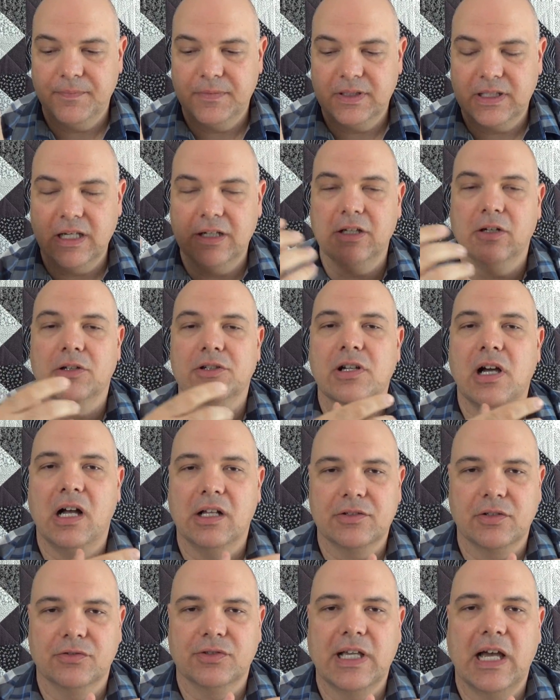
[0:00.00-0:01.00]
getting your
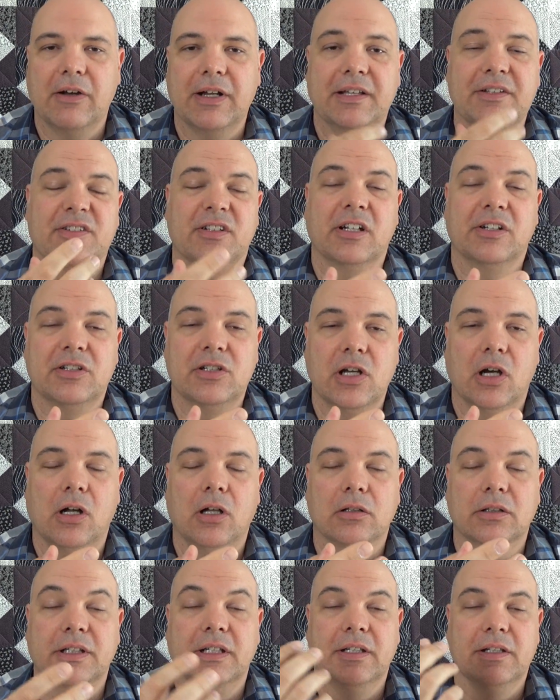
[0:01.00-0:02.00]
tonsils out as an
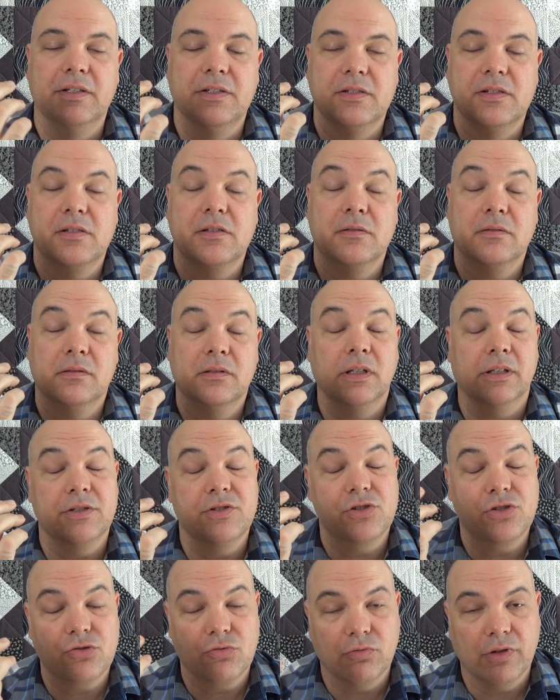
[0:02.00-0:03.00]
adult is
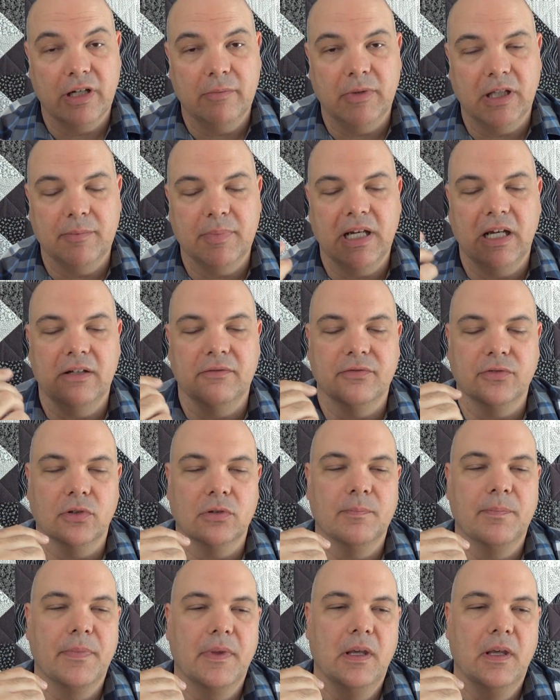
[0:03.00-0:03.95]
extremely painful.